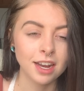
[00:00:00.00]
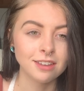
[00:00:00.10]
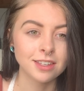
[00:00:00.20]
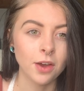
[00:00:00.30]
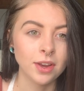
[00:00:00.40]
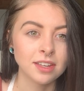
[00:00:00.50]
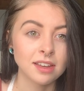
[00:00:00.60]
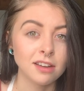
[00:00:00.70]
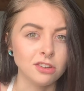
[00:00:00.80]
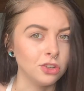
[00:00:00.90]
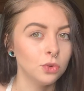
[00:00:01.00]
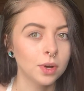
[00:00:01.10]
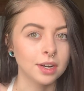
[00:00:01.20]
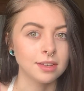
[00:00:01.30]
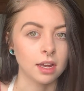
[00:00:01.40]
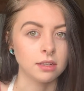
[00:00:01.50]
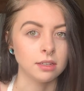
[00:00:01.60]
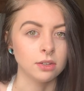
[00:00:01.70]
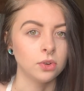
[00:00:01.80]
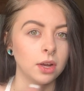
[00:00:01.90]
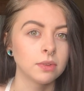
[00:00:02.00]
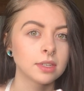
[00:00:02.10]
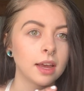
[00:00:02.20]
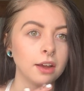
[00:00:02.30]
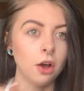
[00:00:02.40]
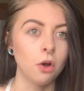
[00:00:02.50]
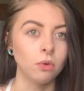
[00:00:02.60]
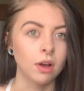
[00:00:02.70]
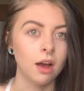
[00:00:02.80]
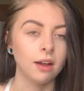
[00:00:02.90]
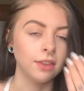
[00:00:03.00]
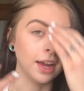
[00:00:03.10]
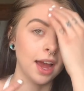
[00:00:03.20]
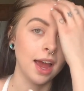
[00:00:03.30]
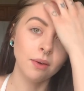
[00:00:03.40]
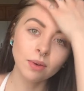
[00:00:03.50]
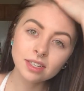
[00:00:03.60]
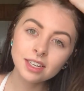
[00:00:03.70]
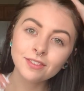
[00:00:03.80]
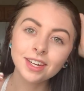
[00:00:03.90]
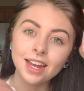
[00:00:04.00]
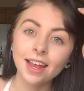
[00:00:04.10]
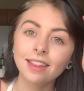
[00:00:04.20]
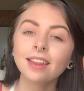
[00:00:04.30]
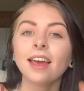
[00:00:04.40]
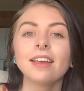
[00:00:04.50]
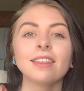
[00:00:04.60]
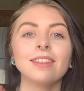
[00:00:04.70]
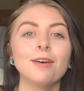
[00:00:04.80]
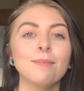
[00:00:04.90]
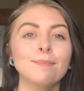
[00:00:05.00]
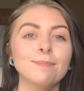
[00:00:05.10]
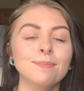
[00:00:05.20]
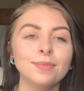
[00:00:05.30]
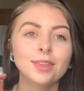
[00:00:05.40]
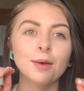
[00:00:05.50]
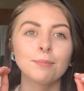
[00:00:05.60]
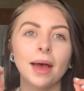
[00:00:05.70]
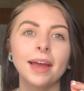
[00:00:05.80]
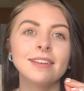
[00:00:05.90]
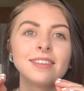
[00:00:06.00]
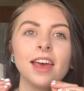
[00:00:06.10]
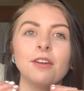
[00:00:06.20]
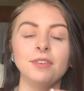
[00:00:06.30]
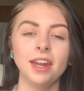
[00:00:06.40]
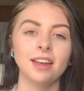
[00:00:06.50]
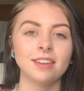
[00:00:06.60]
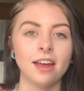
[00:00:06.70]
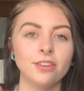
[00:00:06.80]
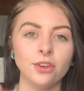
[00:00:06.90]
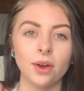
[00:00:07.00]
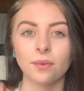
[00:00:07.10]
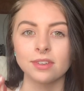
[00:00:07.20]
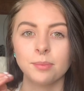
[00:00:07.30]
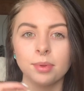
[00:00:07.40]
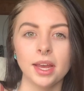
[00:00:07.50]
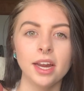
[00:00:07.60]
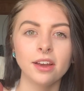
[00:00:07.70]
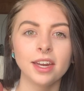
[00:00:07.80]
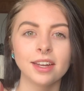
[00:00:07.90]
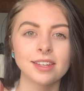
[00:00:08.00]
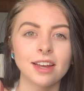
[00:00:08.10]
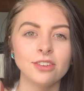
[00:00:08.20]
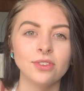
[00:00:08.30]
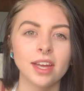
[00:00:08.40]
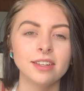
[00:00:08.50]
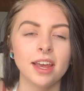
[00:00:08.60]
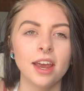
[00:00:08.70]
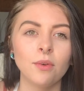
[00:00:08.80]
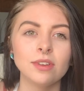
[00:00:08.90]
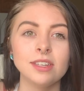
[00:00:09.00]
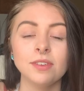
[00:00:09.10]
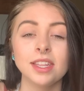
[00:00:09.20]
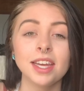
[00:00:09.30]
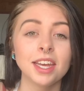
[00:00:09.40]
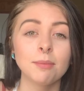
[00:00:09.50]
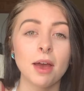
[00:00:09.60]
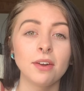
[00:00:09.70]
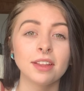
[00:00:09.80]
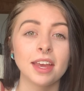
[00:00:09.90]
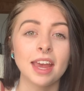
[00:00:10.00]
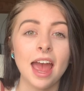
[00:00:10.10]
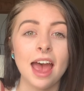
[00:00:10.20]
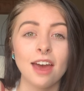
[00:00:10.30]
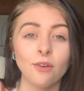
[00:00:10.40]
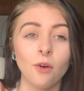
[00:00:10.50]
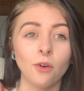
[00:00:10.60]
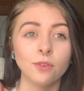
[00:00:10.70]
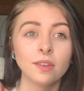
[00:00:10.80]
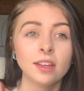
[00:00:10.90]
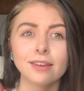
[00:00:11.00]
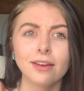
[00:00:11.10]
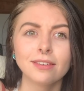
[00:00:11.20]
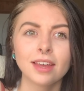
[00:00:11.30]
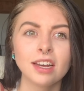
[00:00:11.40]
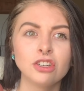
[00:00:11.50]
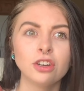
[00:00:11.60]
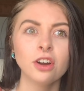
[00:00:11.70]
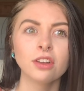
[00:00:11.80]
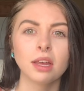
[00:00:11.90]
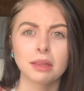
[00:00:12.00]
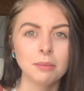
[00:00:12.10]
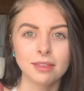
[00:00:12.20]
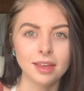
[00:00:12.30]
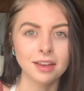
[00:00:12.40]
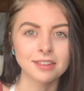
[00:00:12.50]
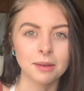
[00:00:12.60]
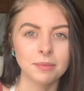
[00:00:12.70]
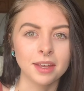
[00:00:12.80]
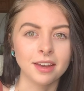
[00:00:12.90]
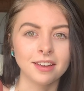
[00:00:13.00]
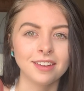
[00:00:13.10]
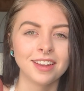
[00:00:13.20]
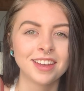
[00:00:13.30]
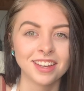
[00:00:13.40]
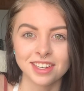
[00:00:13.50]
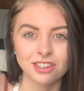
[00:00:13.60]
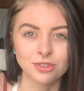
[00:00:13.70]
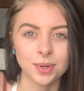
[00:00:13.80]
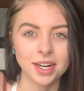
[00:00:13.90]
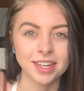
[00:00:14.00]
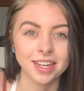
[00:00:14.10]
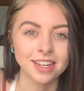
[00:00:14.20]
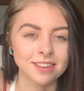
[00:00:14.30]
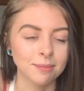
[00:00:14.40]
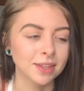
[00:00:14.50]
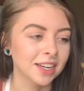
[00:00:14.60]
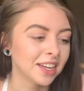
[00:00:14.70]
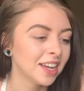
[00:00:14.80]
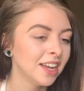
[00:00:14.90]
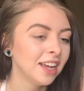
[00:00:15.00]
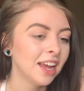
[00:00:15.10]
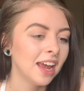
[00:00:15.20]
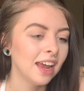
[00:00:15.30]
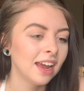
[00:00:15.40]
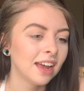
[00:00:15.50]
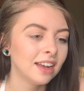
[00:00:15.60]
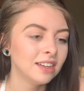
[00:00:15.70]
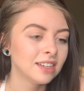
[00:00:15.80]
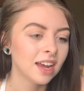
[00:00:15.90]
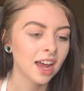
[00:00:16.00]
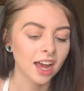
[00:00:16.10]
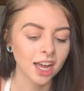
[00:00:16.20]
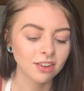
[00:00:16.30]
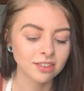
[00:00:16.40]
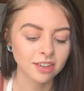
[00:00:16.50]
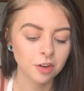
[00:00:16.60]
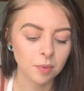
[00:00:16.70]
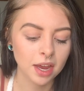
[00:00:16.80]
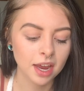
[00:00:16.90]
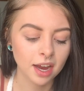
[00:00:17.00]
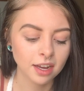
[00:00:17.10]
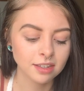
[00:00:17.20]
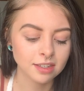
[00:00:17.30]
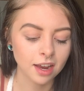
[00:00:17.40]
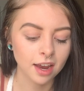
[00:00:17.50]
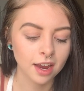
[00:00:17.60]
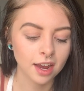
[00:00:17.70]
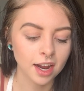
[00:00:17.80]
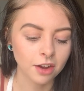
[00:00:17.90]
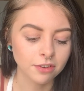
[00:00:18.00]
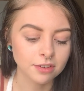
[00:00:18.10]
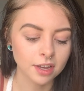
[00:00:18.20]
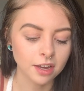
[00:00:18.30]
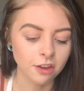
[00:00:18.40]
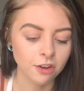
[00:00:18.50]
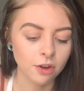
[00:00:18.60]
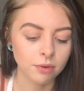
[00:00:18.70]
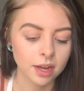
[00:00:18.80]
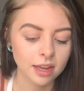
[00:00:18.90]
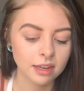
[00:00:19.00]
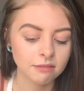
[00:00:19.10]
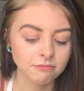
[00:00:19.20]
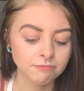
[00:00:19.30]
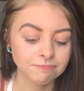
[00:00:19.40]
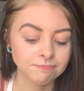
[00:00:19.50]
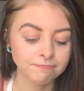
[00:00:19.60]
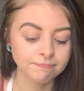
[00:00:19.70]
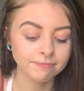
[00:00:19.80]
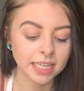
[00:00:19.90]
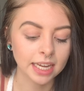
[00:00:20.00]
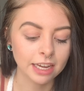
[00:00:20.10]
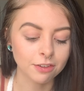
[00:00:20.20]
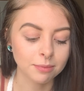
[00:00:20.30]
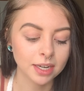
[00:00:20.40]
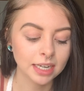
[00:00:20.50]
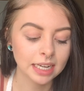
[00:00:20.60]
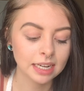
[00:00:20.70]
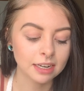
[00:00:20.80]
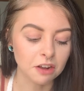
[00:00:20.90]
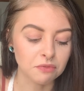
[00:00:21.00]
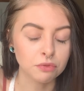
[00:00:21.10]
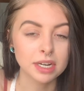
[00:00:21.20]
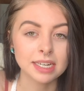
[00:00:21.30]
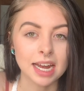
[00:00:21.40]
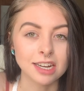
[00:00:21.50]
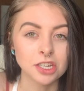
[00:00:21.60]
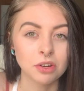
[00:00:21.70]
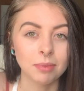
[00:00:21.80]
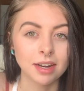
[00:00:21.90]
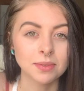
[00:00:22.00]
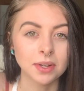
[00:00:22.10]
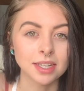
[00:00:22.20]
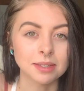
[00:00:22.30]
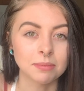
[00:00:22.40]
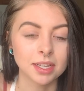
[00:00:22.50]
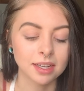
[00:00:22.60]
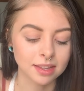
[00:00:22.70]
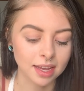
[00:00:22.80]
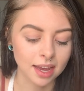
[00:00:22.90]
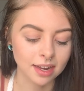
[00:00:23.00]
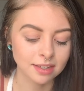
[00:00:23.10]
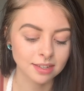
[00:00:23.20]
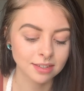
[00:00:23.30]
and so he said, do you want a tattoo? And I was like, oh god, like I wasn't even in like the mindset of getting a tattoo. I wasn't planning on getting a tattoo that day. I wasn't even thinking about it like at all. So I was like, sure, like let me think of something. And I guess I just wanted to get something, and I was looking at my hands, and I was like, you know what, if I'm gonna get a free tattoo, I might as well get something that